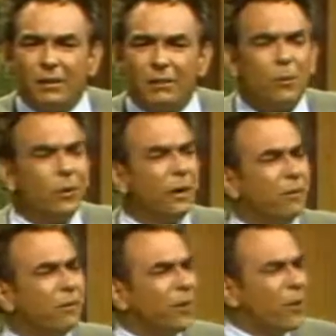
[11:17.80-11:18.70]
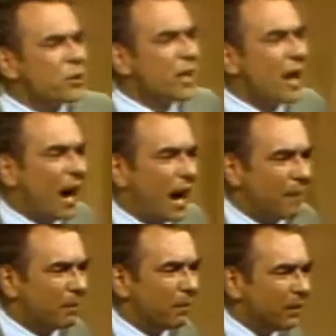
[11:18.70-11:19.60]
For in the first time
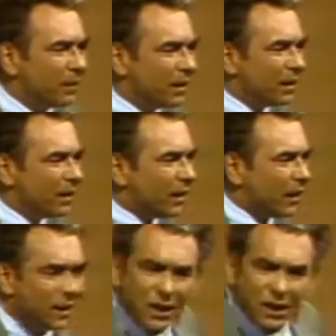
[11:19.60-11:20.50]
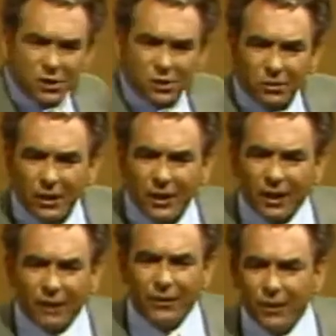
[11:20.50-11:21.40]
in the history
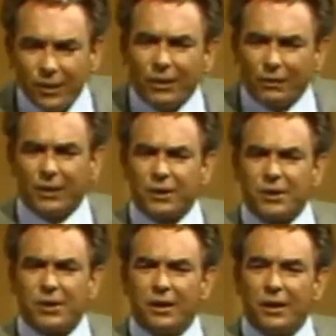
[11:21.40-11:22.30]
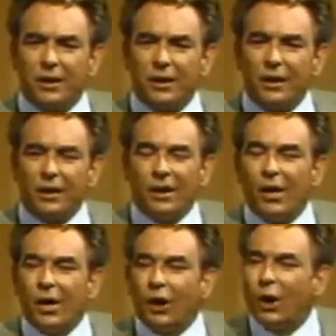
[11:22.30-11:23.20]
of the universe,
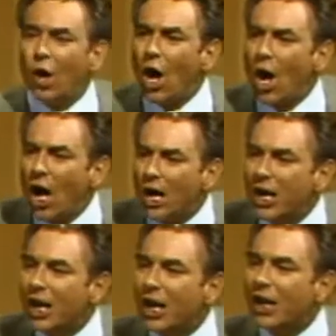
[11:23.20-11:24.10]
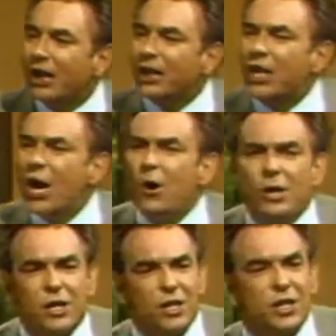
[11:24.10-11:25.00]
God
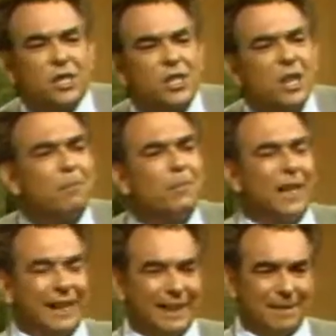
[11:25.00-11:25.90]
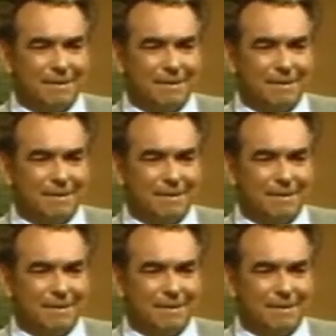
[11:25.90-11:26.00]
notices something